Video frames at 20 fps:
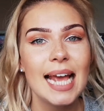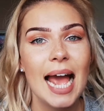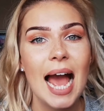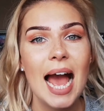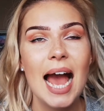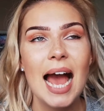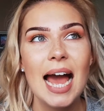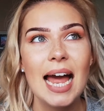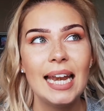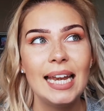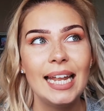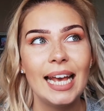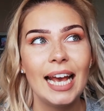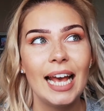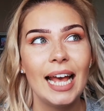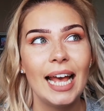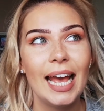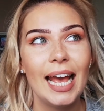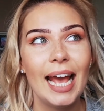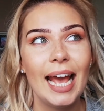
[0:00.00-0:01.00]
and
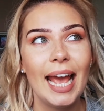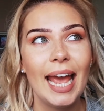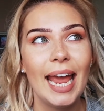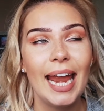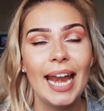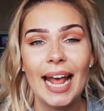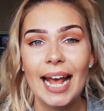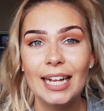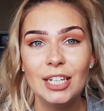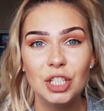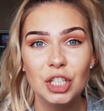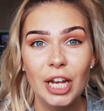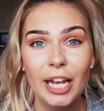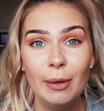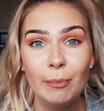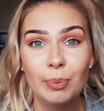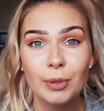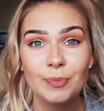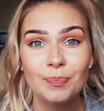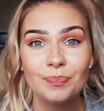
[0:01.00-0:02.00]
it ain't cheap.